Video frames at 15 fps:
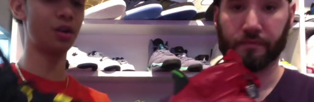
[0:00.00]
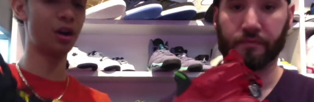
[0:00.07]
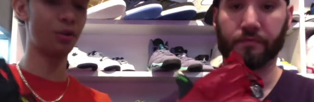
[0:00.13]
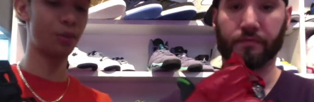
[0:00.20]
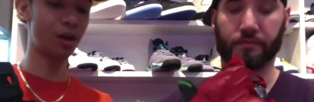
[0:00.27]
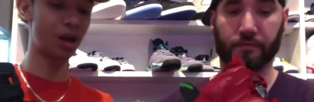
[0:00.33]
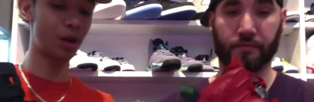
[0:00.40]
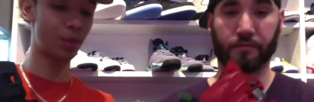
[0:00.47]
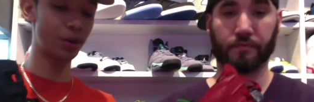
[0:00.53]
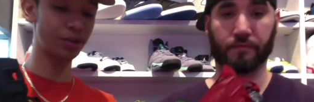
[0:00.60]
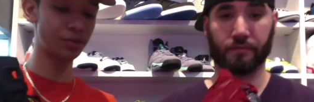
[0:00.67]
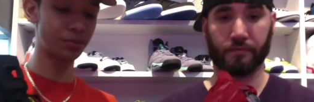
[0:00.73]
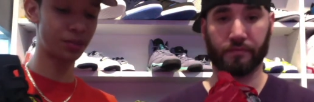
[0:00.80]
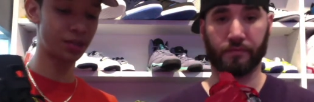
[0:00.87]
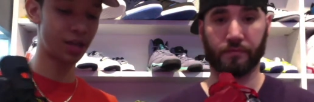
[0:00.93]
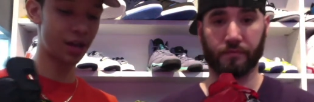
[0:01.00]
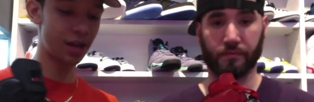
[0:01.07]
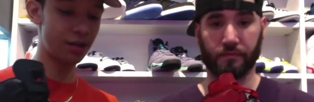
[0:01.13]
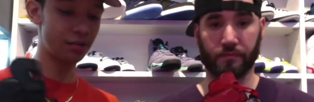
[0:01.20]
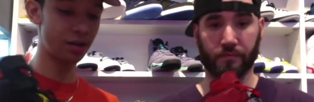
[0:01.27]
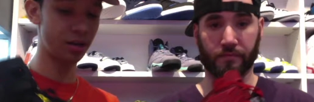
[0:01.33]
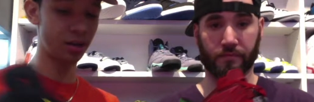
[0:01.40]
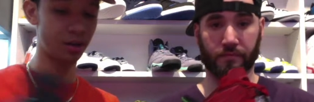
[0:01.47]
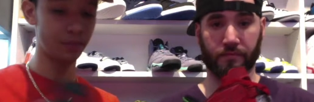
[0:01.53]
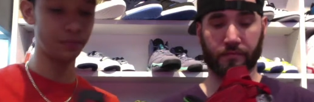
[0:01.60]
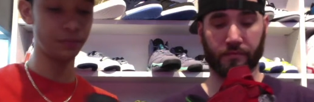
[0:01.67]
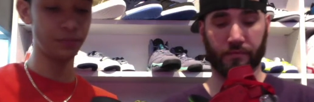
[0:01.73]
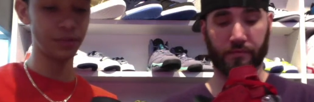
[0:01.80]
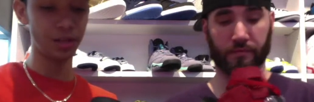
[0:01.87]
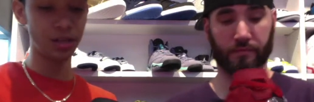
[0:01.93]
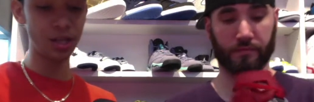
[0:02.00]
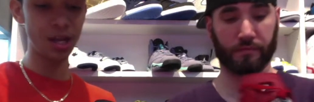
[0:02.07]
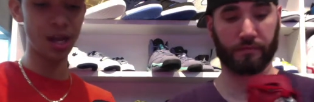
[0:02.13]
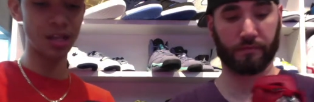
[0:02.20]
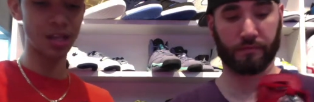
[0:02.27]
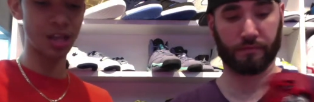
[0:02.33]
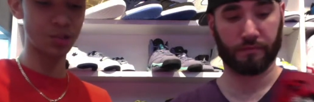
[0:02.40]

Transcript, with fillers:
Speaker 1: wa- I wanted to bring that out and um yeah, as